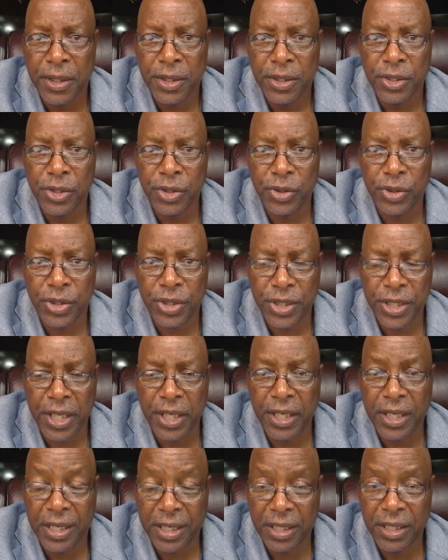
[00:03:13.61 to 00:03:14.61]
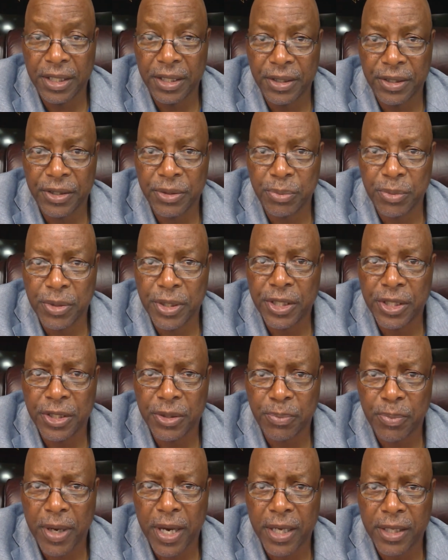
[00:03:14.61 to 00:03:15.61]
to stay clear as much as
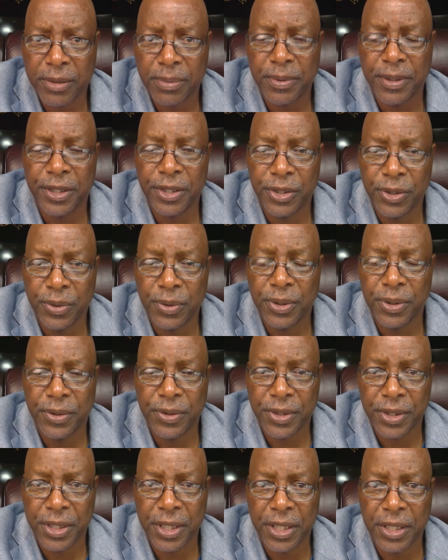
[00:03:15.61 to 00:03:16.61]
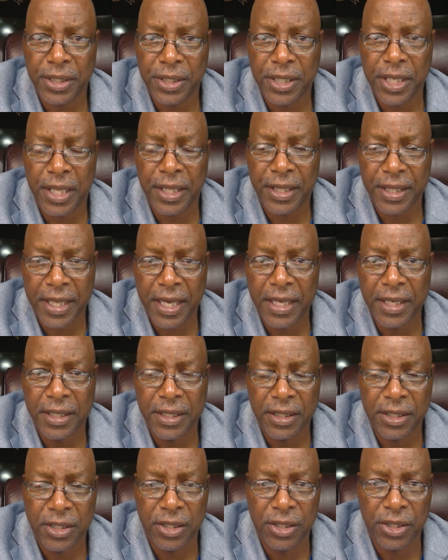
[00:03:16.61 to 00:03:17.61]
possible and do those things that they
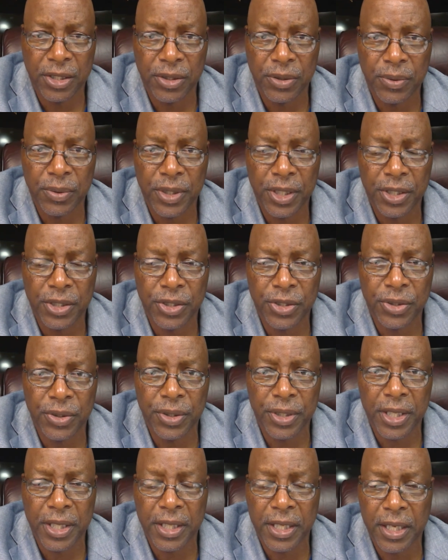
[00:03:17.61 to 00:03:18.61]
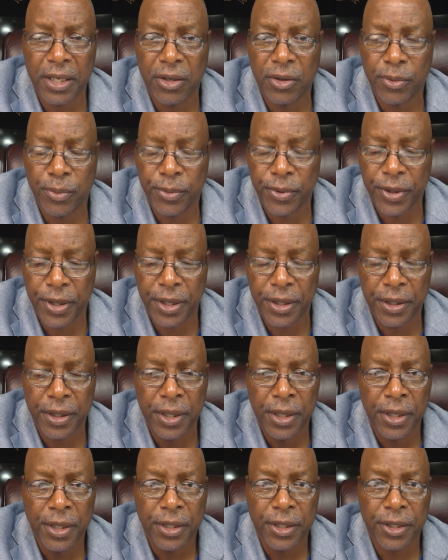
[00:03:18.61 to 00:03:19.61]
need to do to ensure that they don't bring
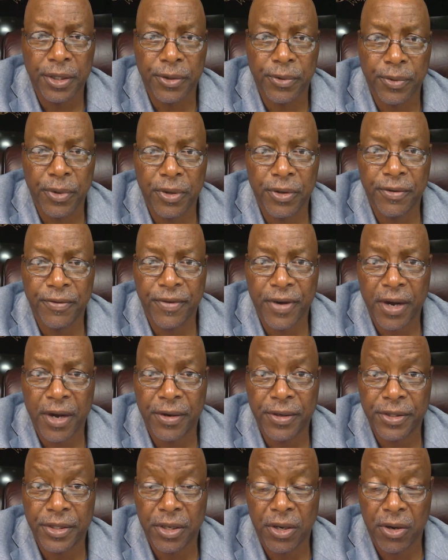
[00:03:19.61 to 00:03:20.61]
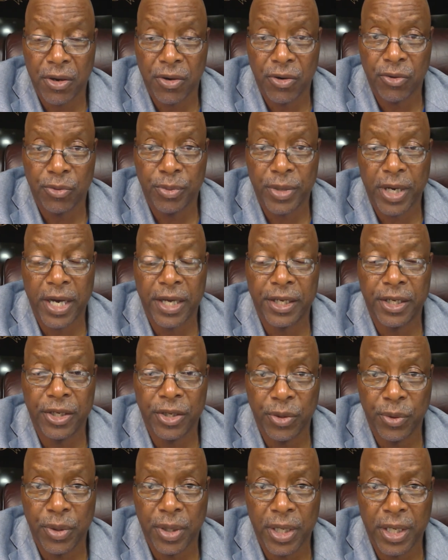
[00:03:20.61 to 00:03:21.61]
the coronavirus home
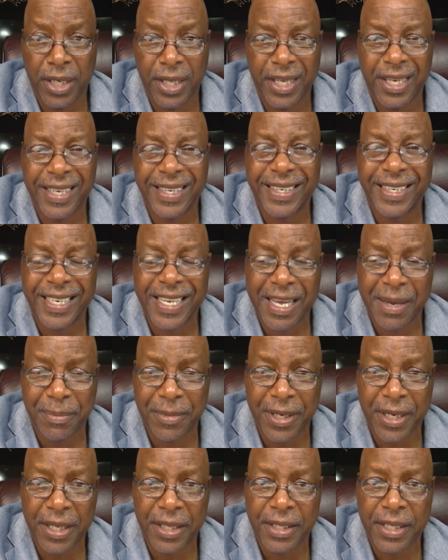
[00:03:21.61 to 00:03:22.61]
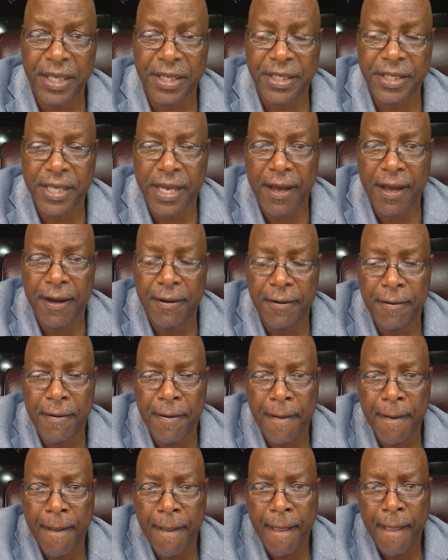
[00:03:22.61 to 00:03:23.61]
unknowingly, contaminate their child,
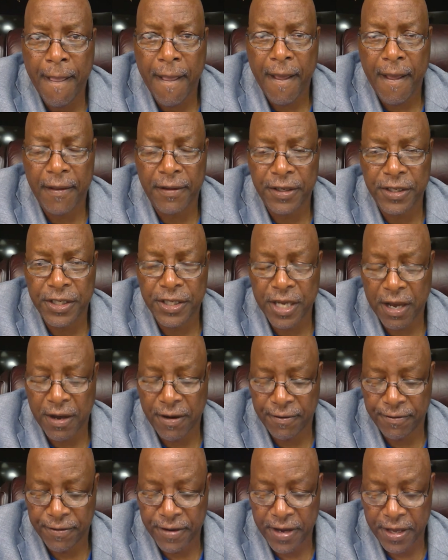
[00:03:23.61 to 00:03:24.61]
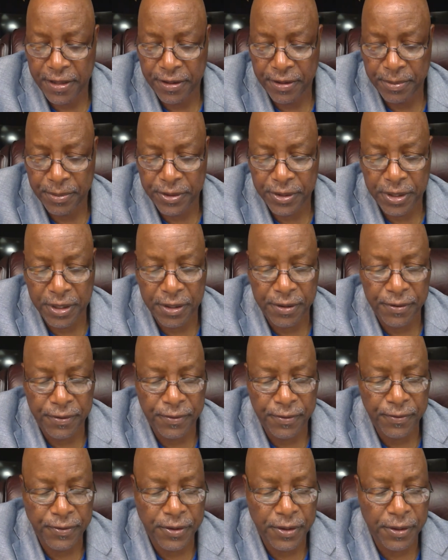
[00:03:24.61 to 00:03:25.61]
and the child find
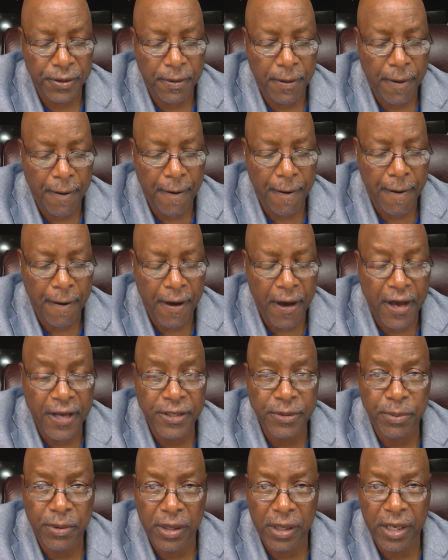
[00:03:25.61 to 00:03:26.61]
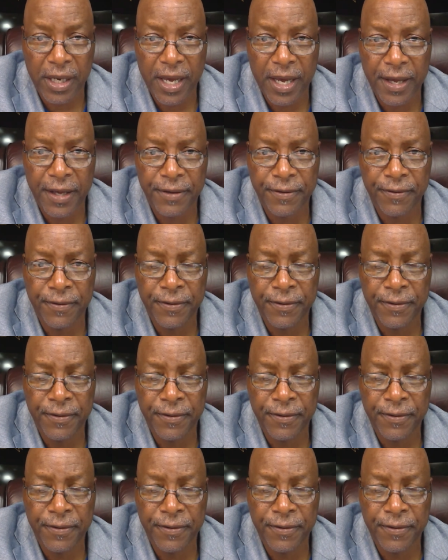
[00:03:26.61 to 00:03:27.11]
themselves hospitalized.